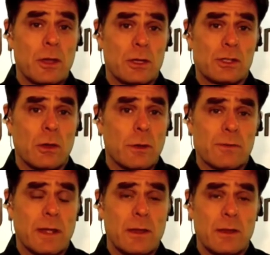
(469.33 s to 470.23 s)
you're going to show
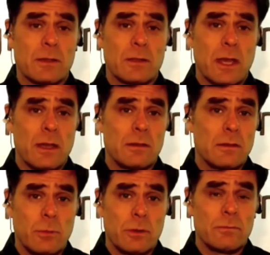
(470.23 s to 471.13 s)
us, right? Or you're going
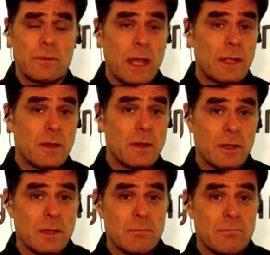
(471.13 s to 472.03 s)
to you've got something
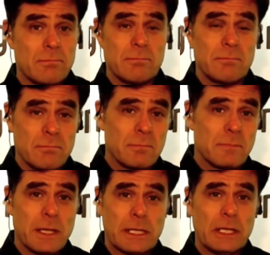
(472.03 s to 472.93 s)

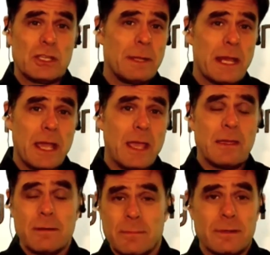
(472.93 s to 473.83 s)
like Exhibit A?